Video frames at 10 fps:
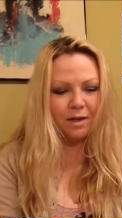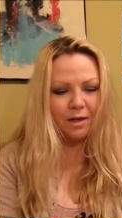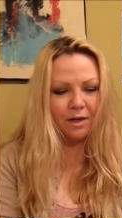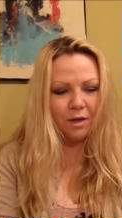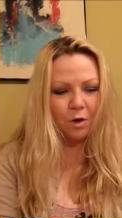
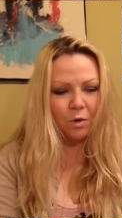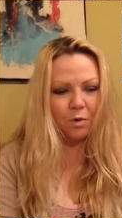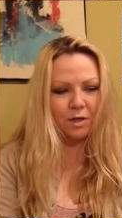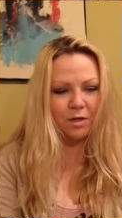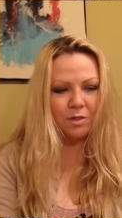you know,
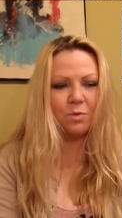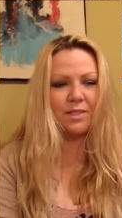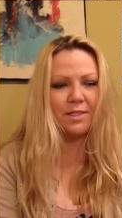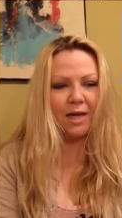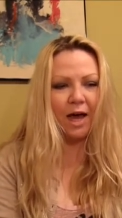there
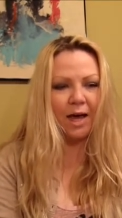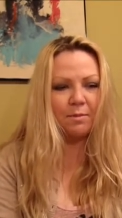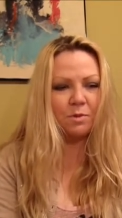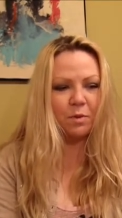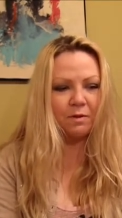was
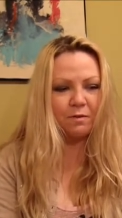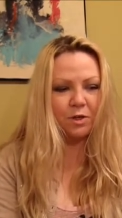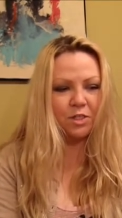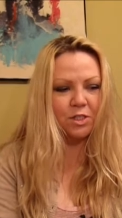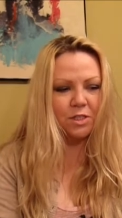times when we
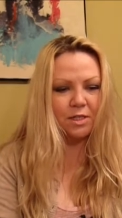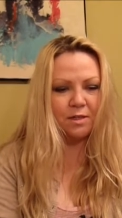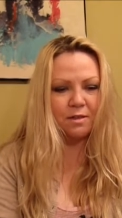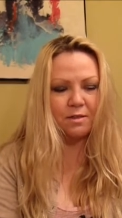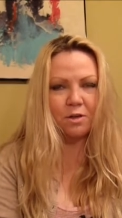first
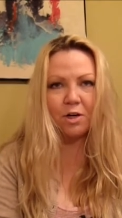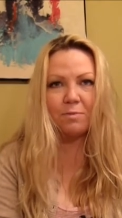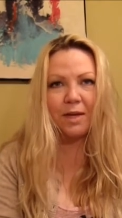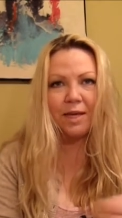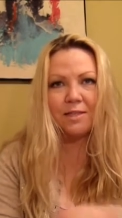started
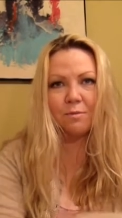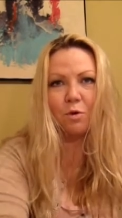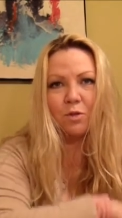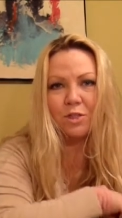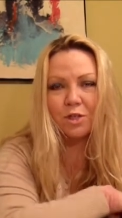making some
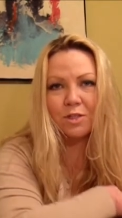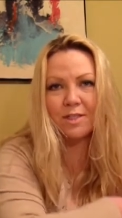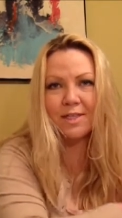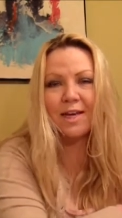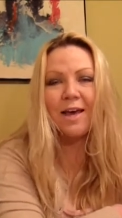
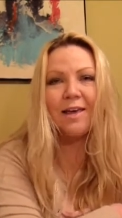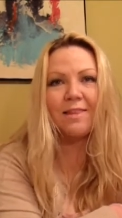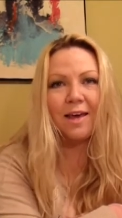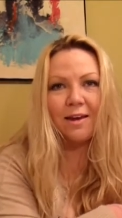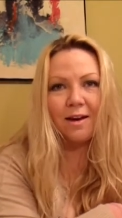holsters
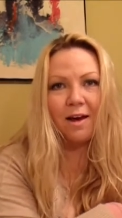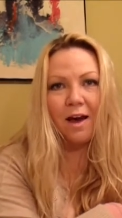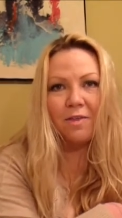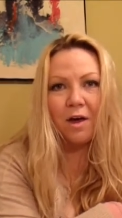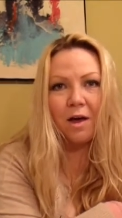that
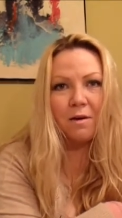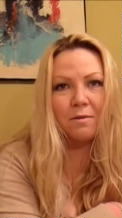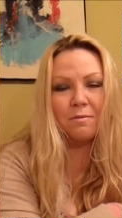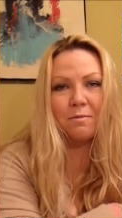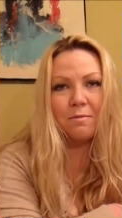I thought
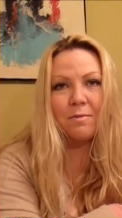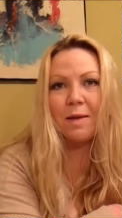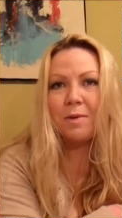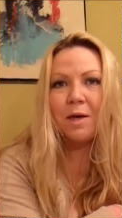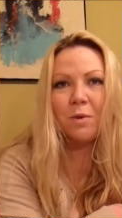
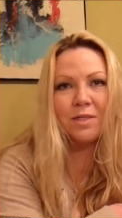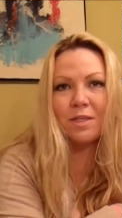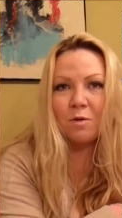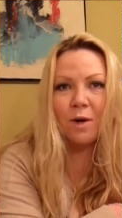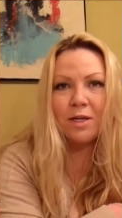maybe it wasn't
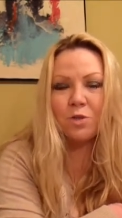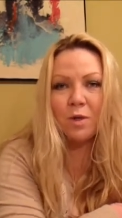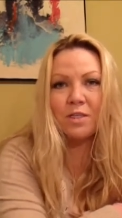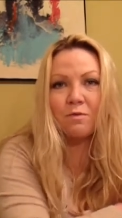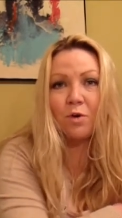the right
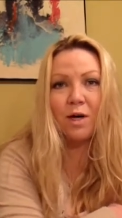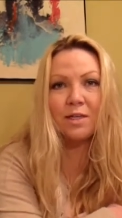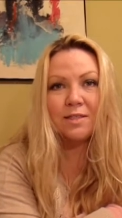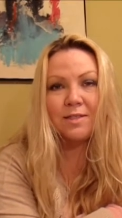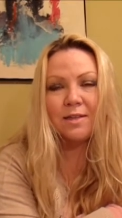choice for
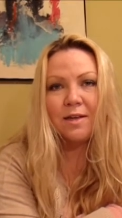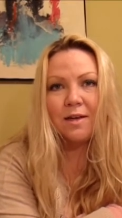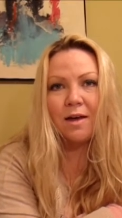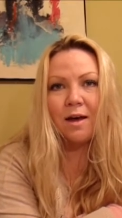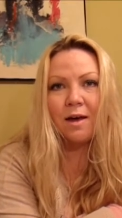us
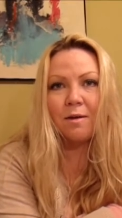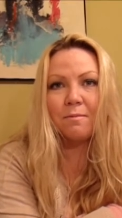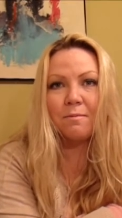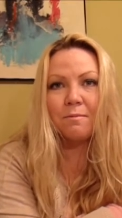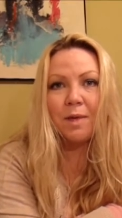
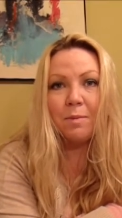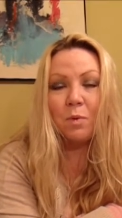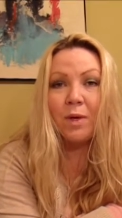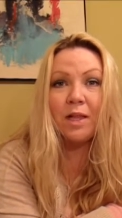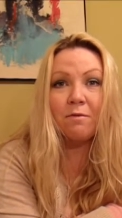um, maybe
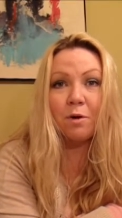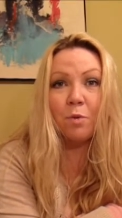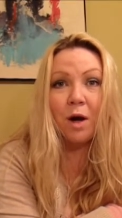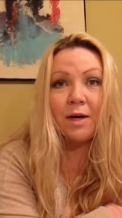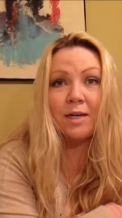we love our
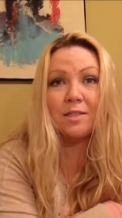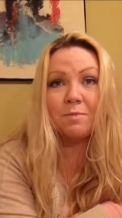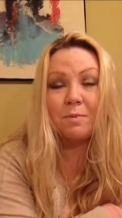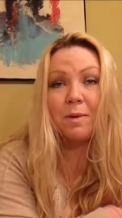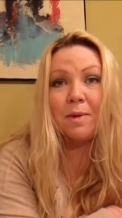products,
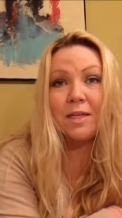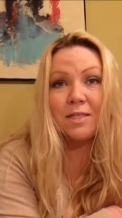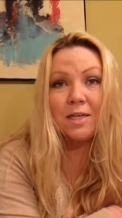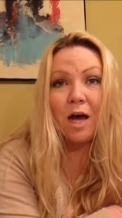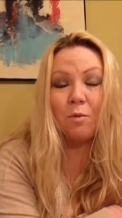but maybe it's
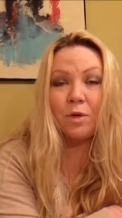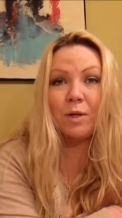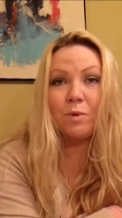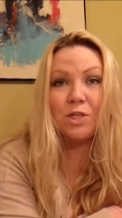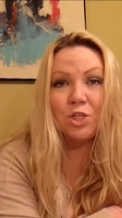not really
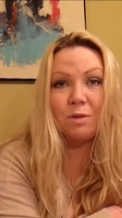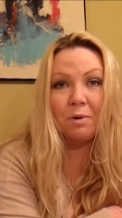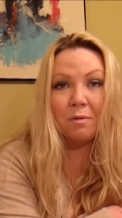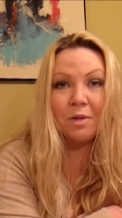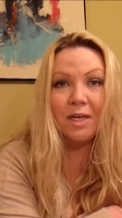reaching the
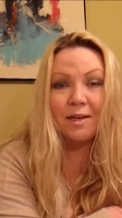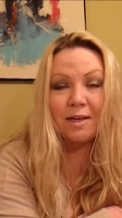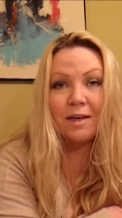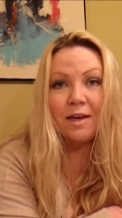public.